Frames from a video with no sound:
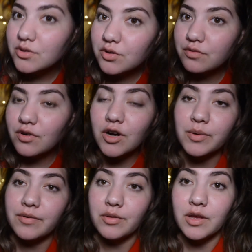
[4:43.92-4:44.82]
So far
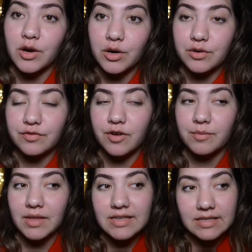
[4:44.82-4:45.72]
we've only heard
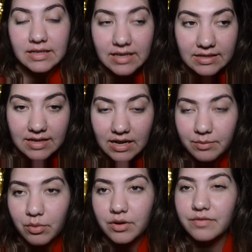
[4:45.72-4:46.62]
from like Celine's kind
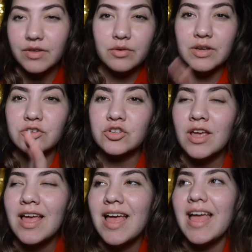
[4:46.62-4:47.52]
of point of view-ish
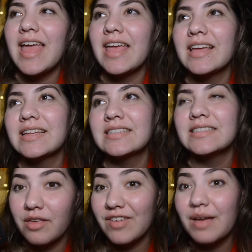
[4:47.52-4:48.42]
and
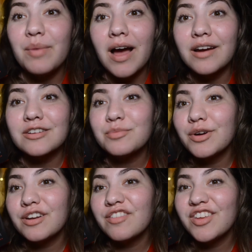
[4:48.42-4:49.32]
the vampire's
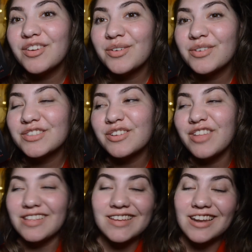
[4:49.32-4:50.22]
point of view, so
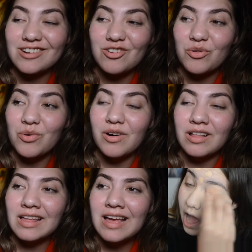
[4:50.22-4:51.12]
that's kind of
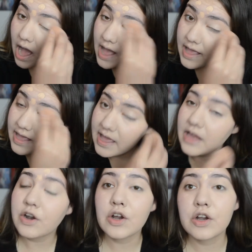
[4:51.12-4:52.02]
cool. I
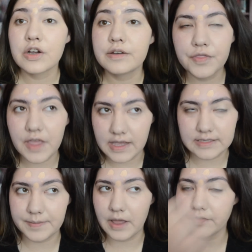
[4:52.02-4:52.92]
had heard
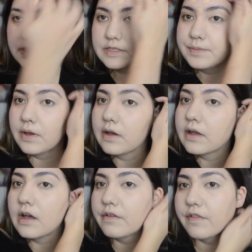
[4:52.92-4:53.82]
things about this
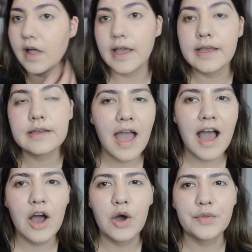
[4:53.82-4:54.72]
book of like
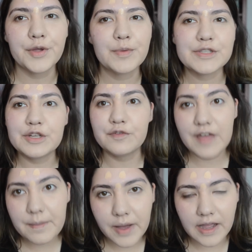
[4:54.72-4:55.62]
how there was no
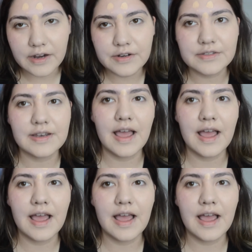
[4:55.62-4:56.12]
vampires and